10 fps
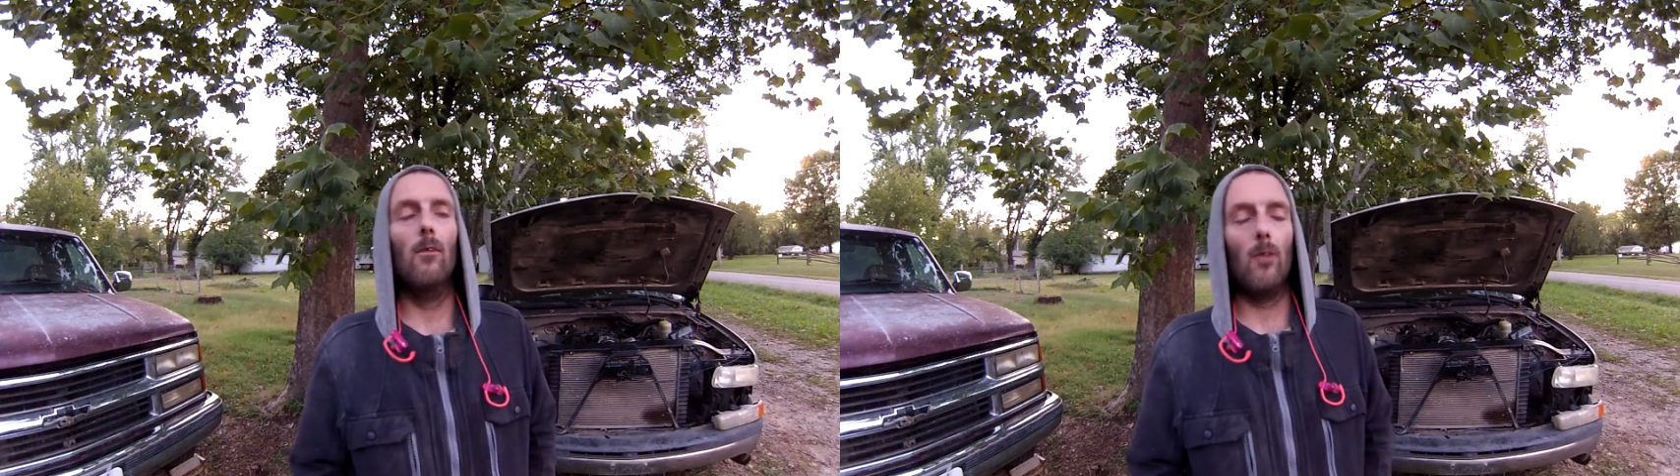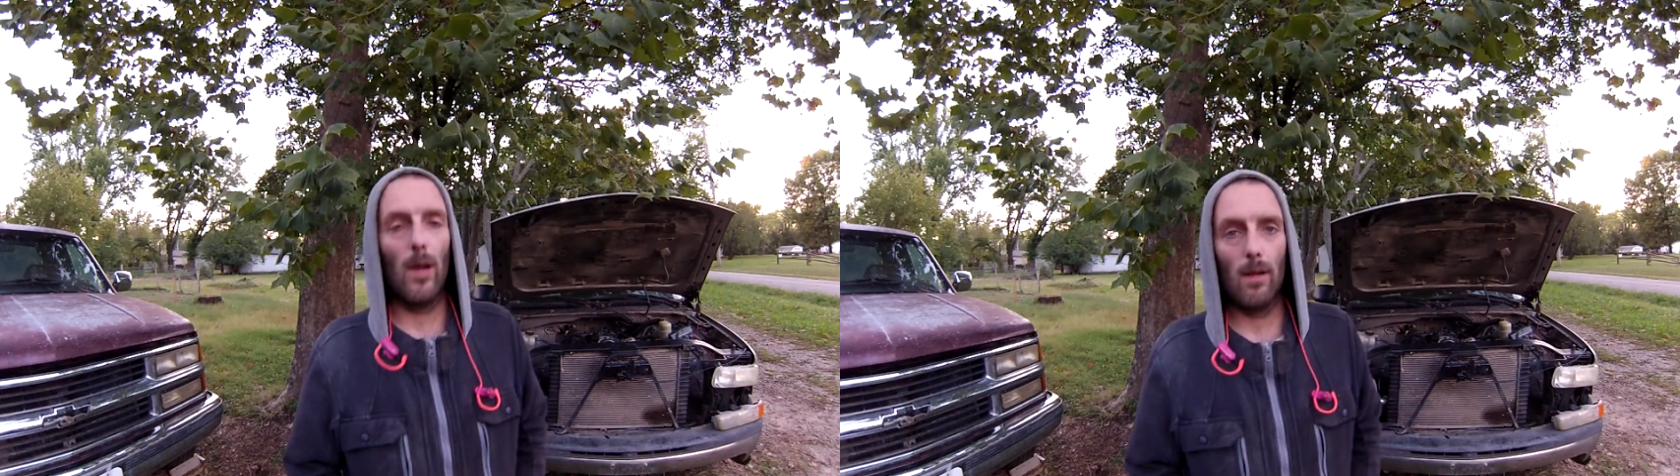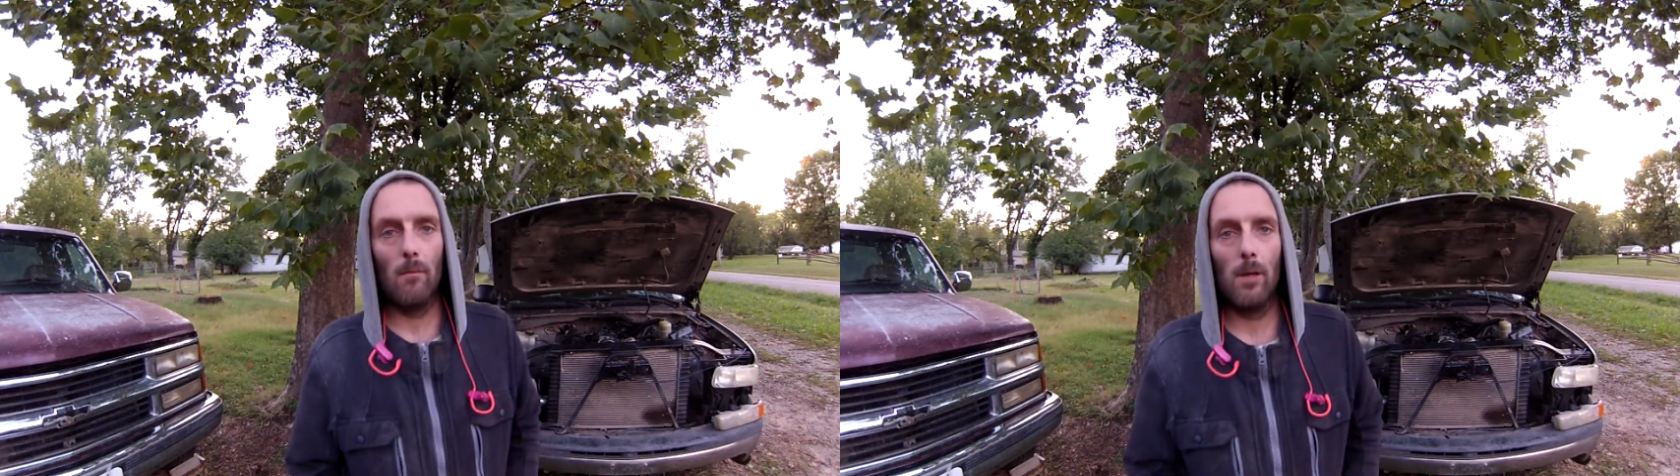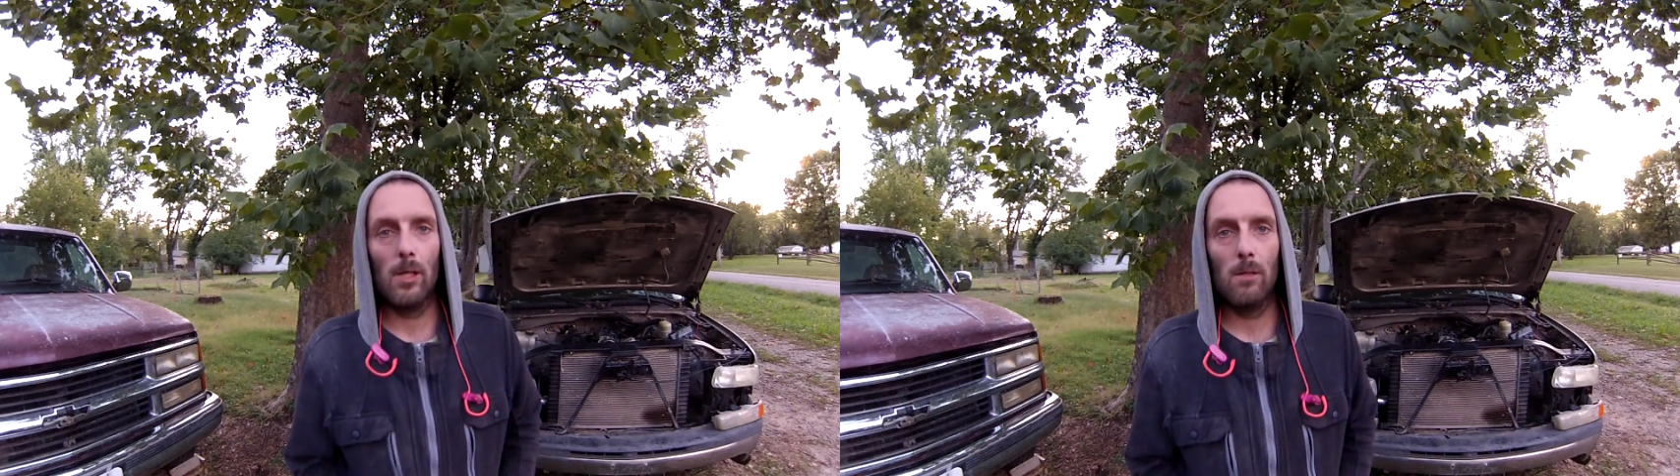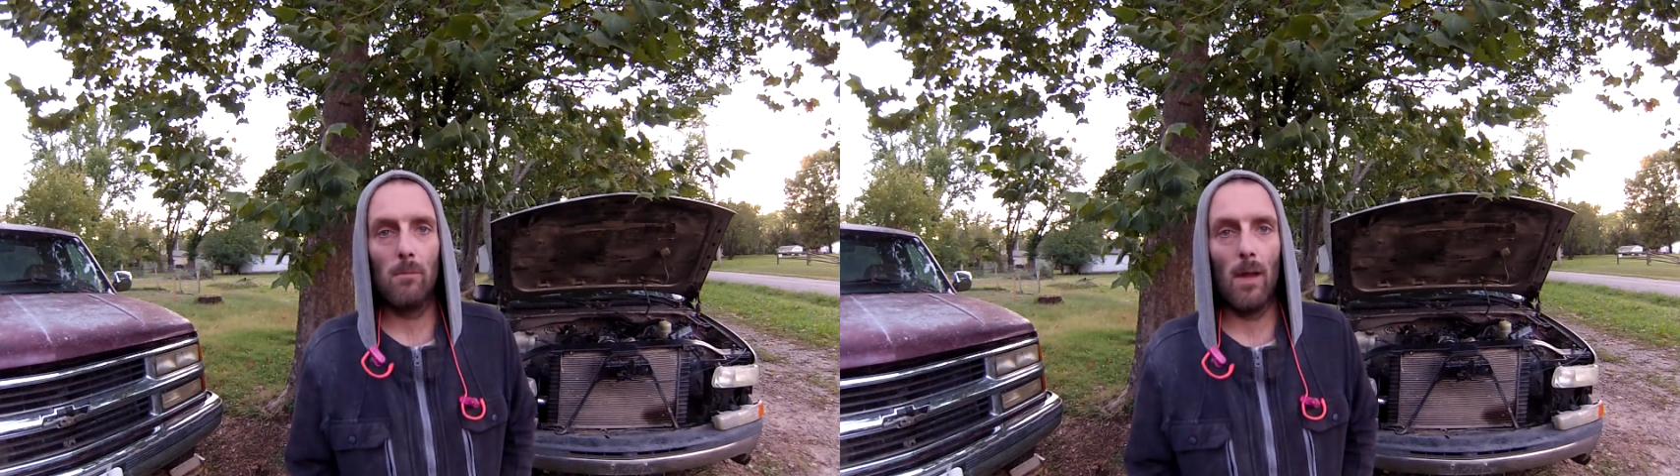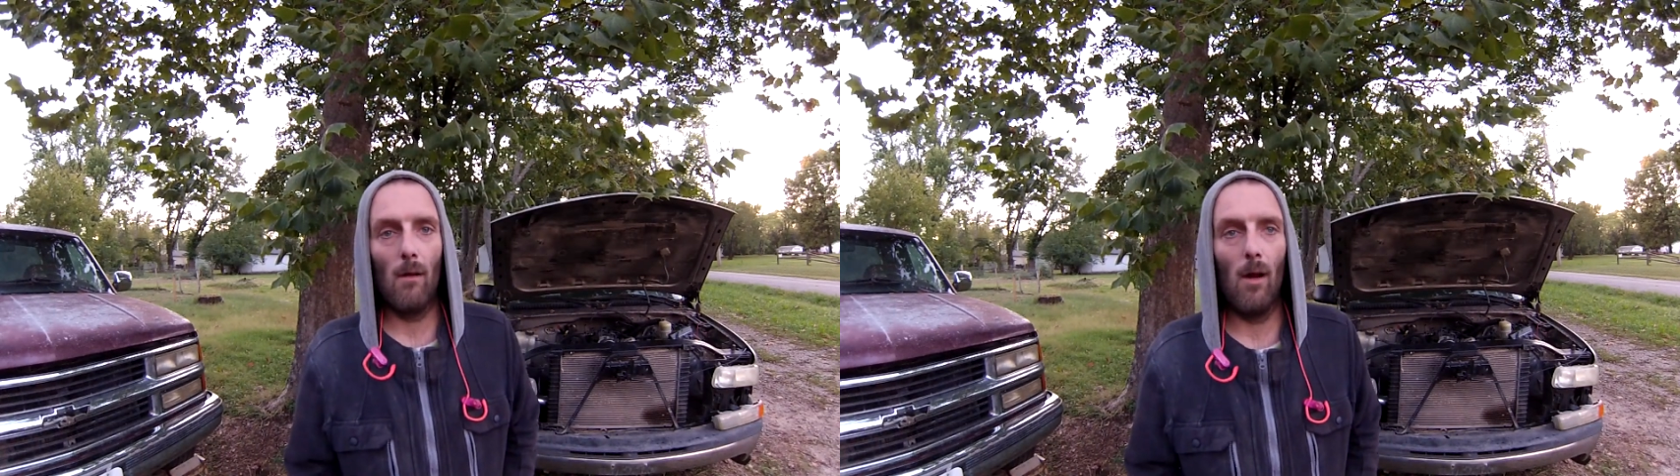transmission mount.